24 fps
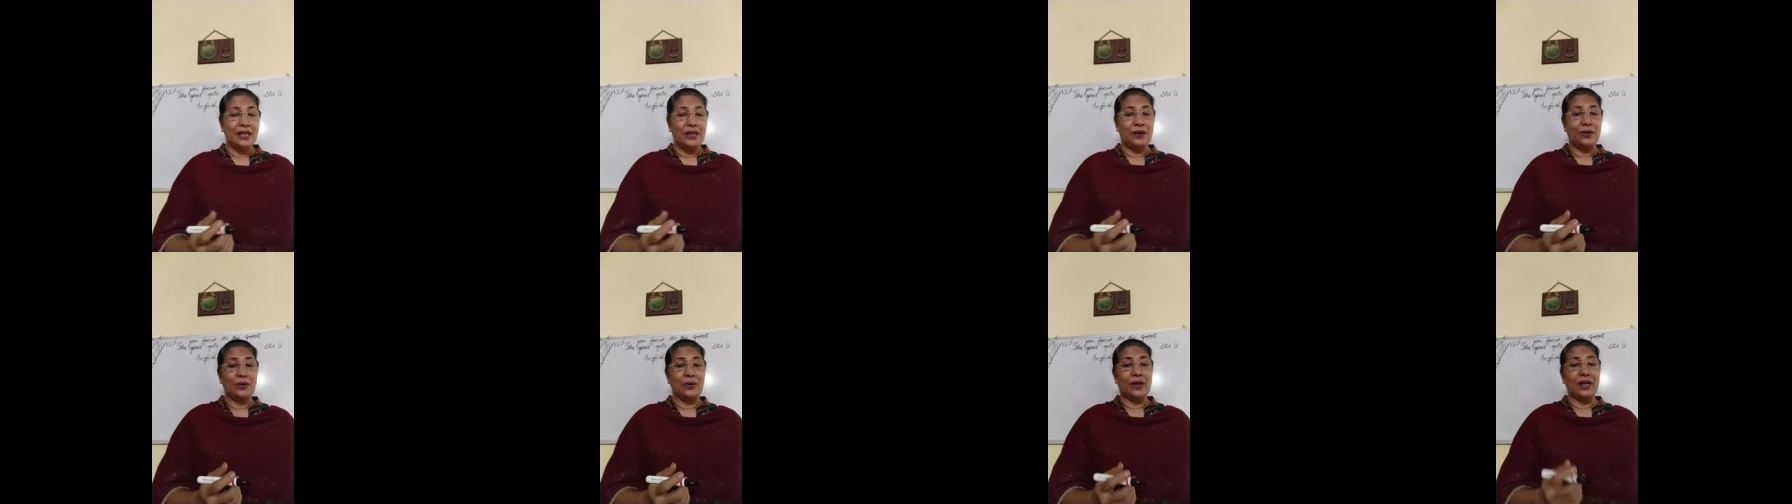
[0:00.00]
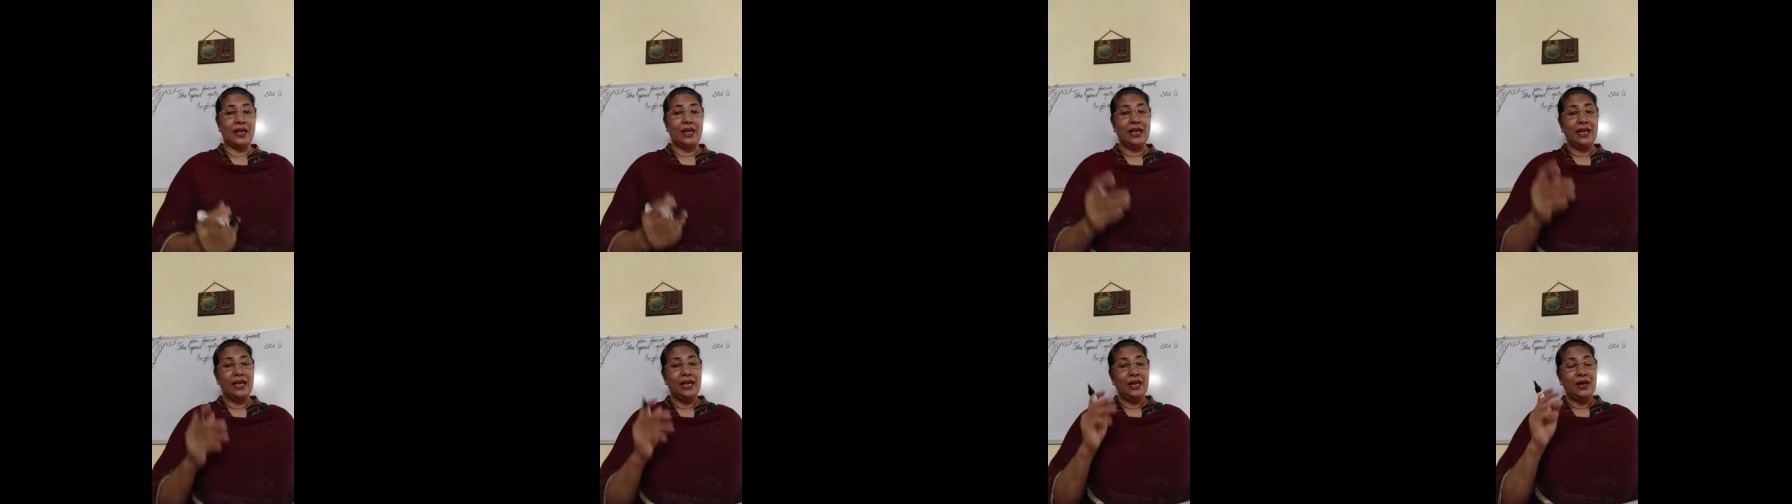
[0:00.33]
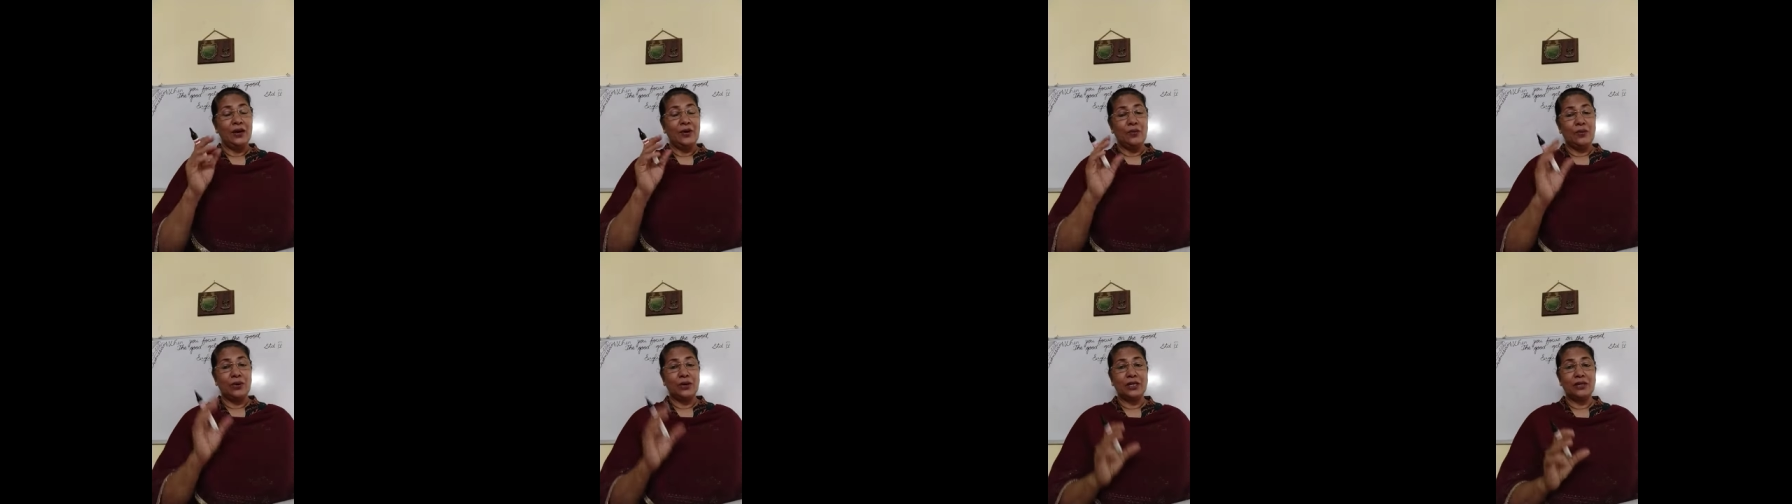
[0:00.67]
Okay,
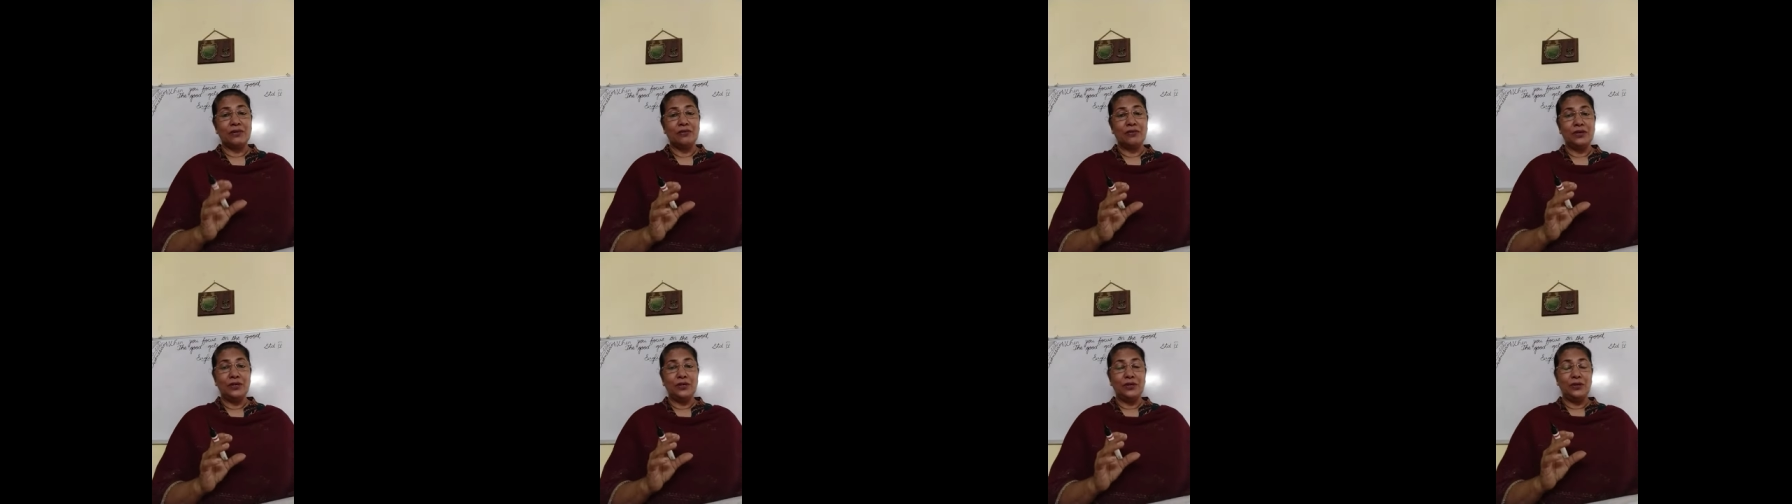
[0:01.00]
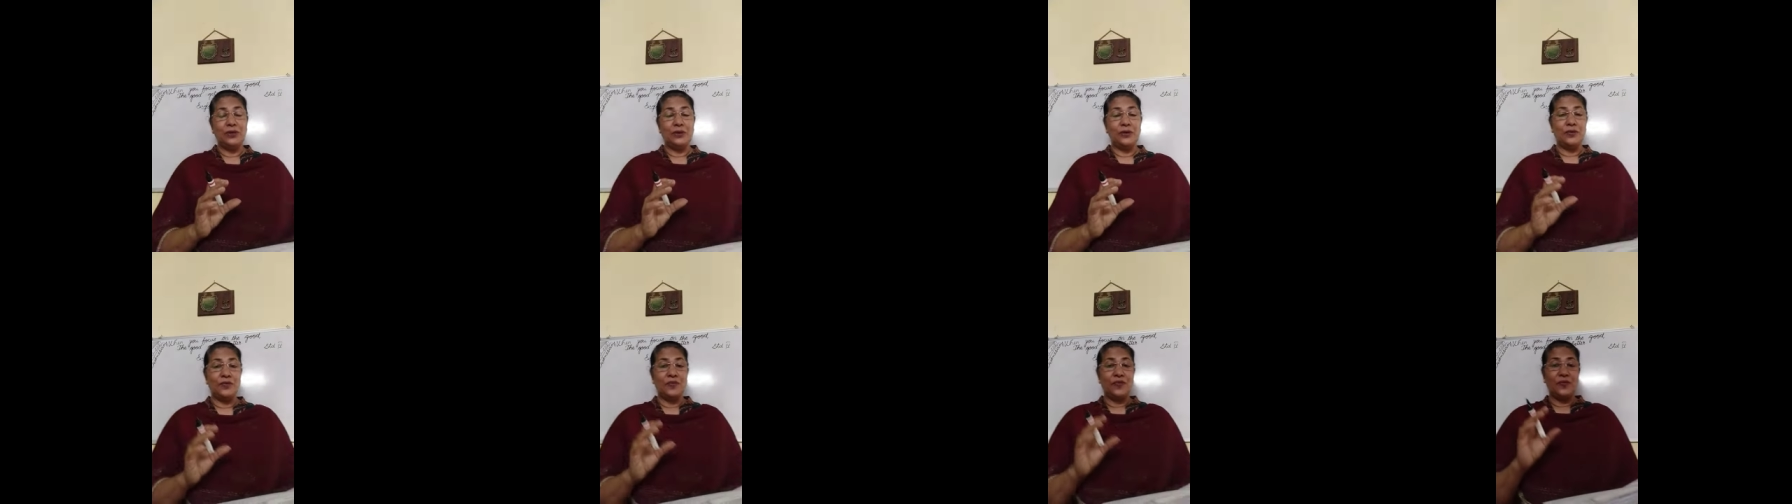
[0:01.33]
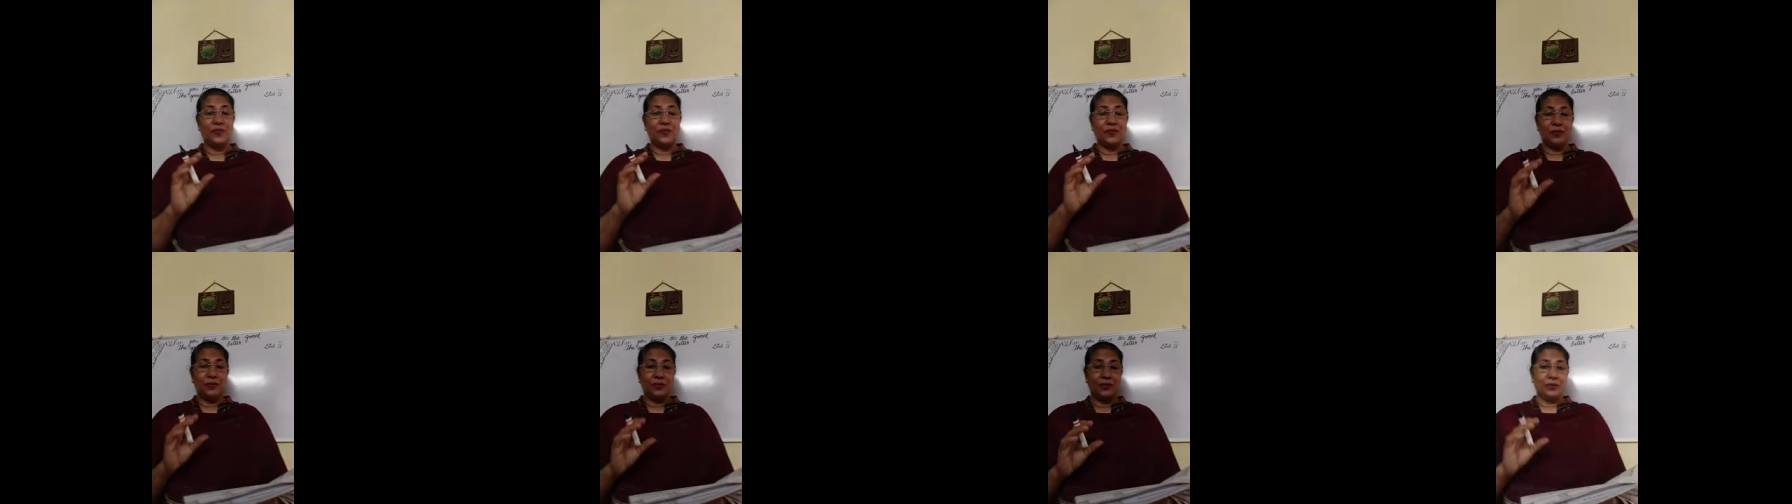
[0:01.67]
whatever you
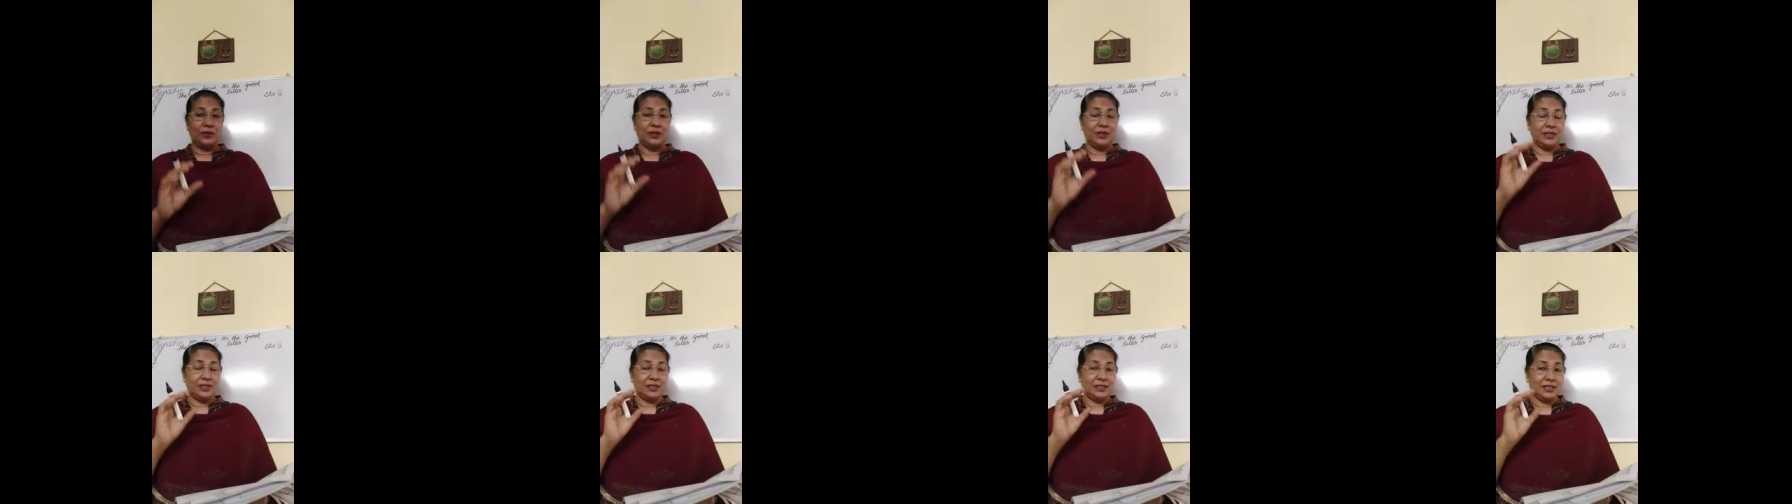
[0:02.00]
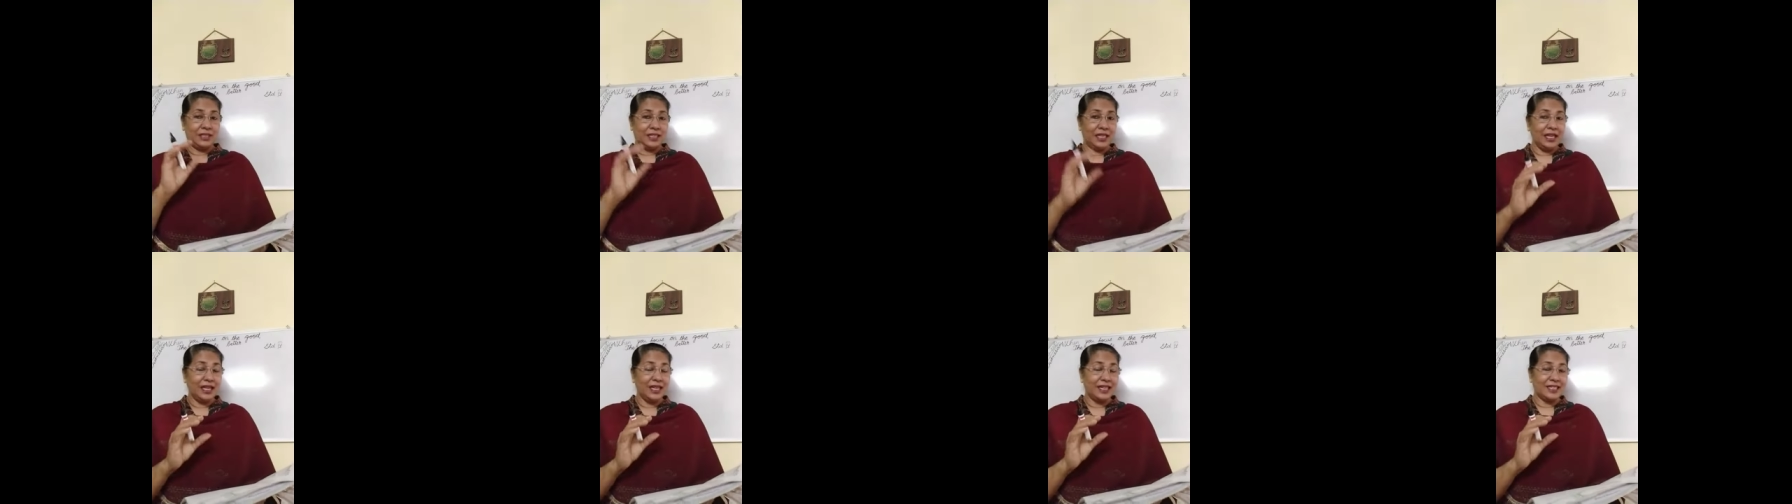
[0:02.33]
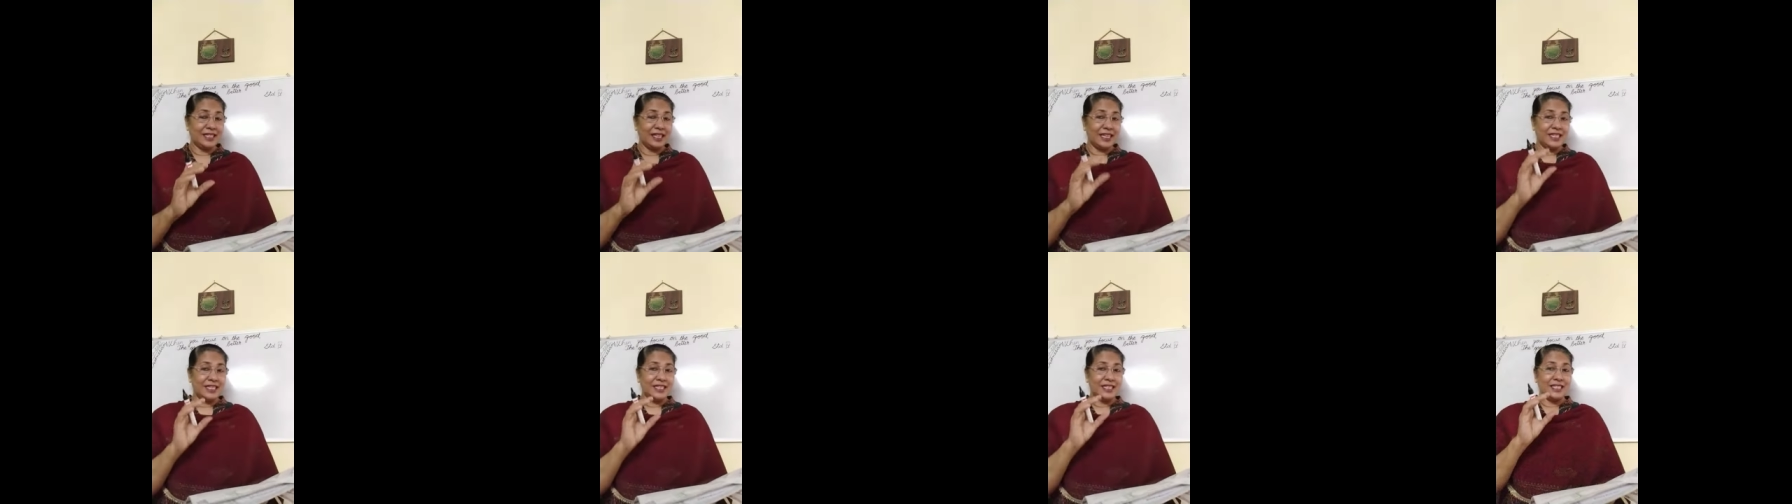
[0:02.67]
think
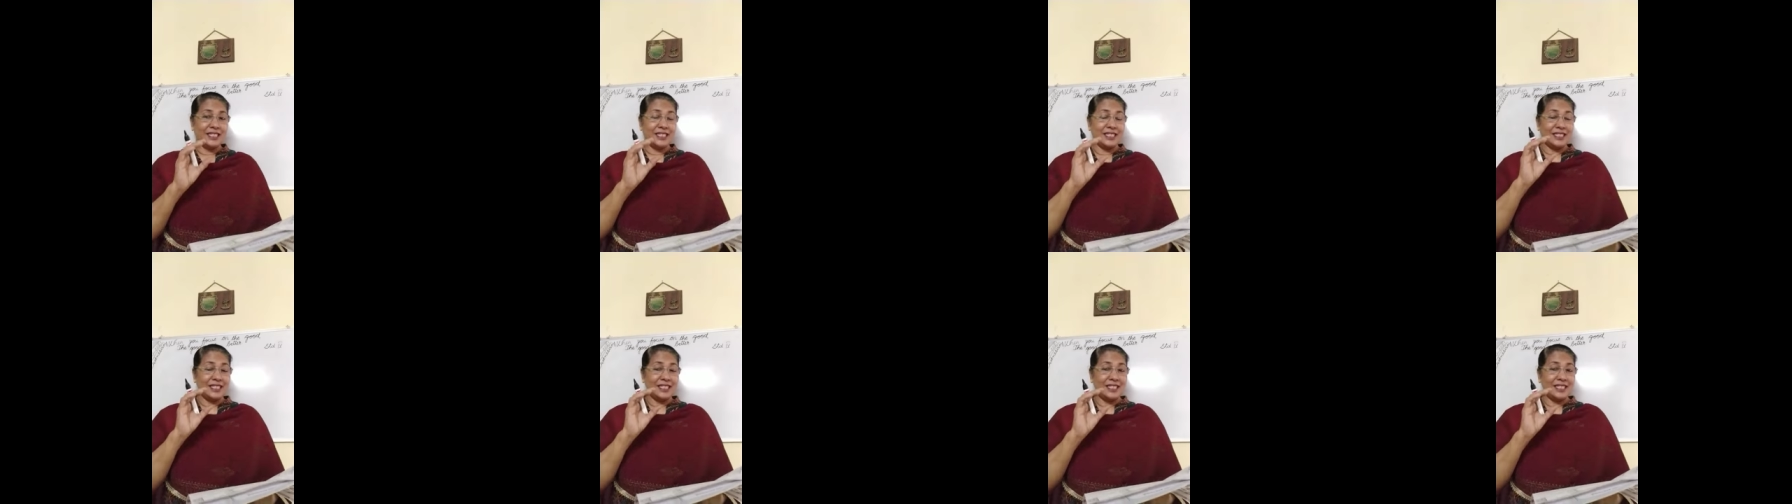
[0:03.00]
that is